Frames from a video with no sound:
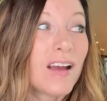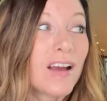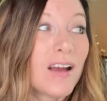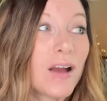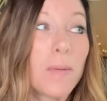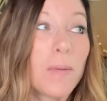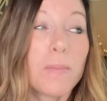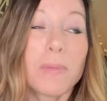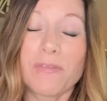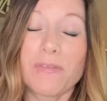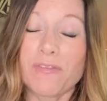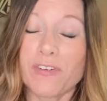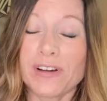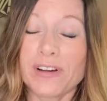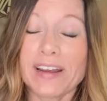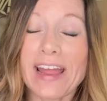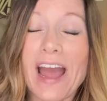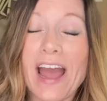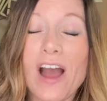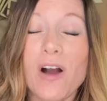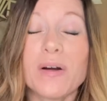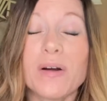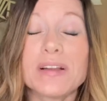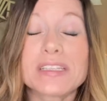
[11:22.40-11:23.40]
But for
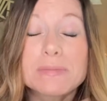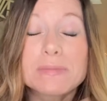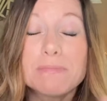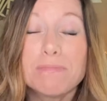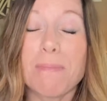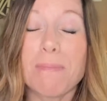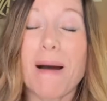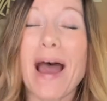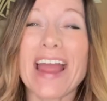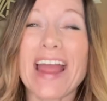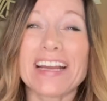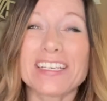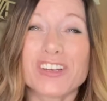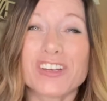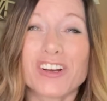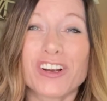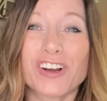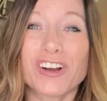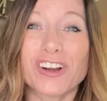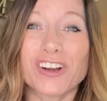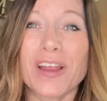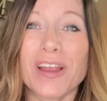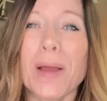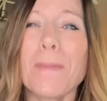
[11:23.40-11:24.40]
now, it's my
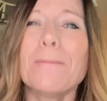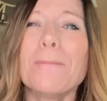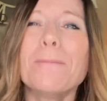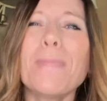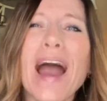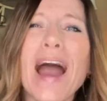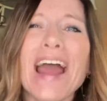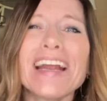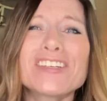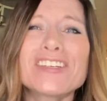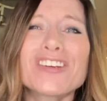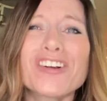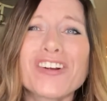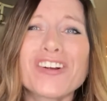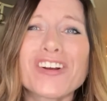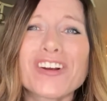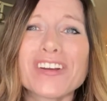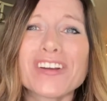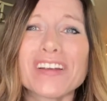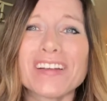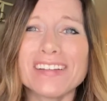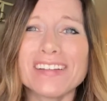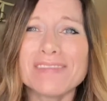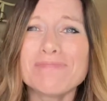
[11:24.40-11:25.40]
turn, my
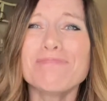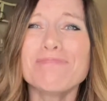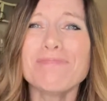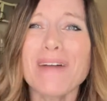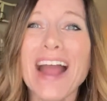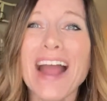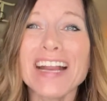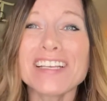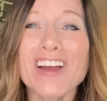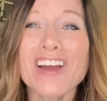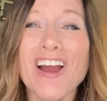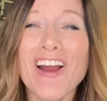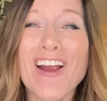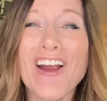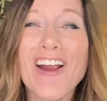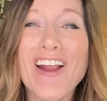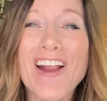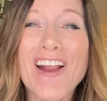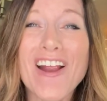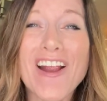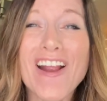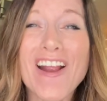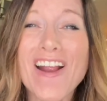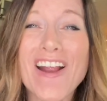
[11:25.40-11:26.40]
turn, my
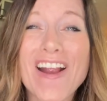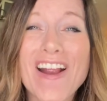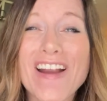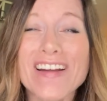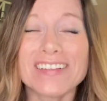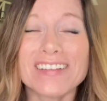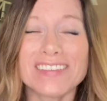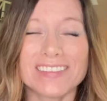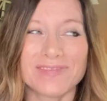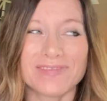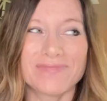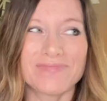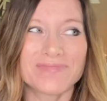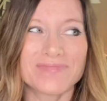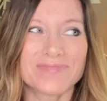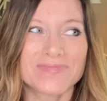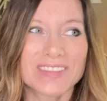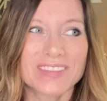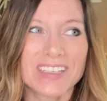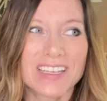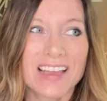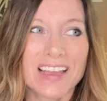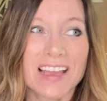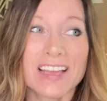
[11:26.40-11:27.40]

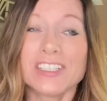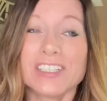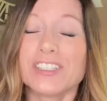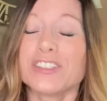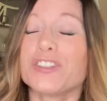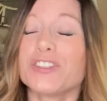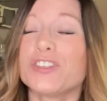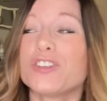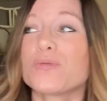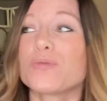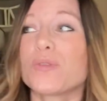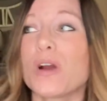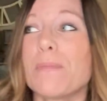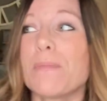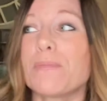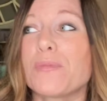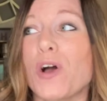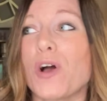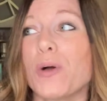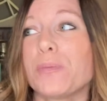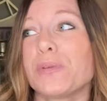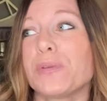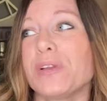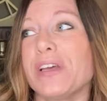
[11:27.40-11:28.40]
turn. Drum
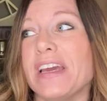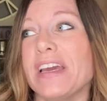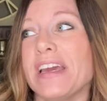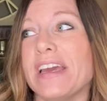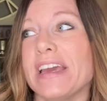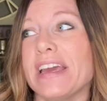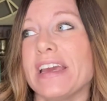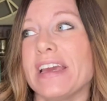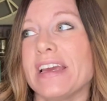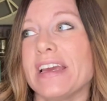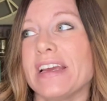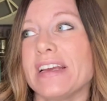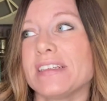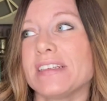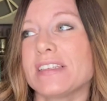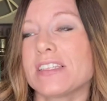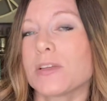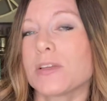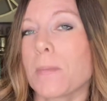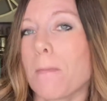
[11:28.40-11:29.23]
roll, please.